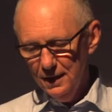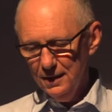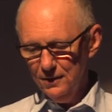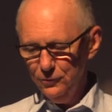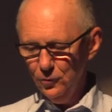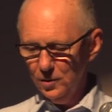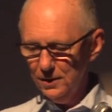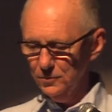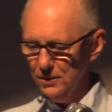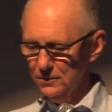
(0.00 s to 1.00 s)
and therefore what
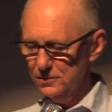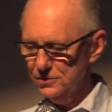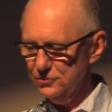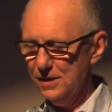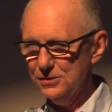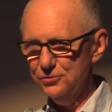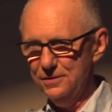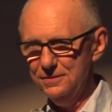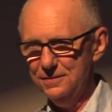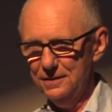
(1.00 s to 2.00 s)
I'm going to structure
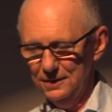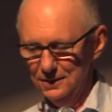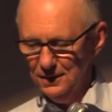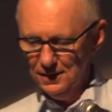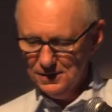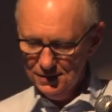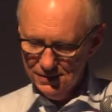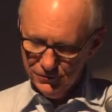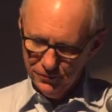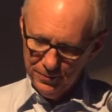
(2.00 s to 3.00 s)
it uh, as
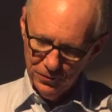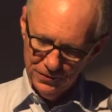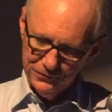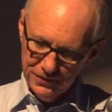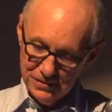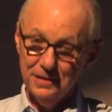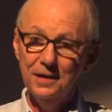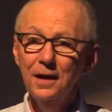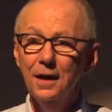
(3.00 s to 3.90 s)
is three points. Firstly,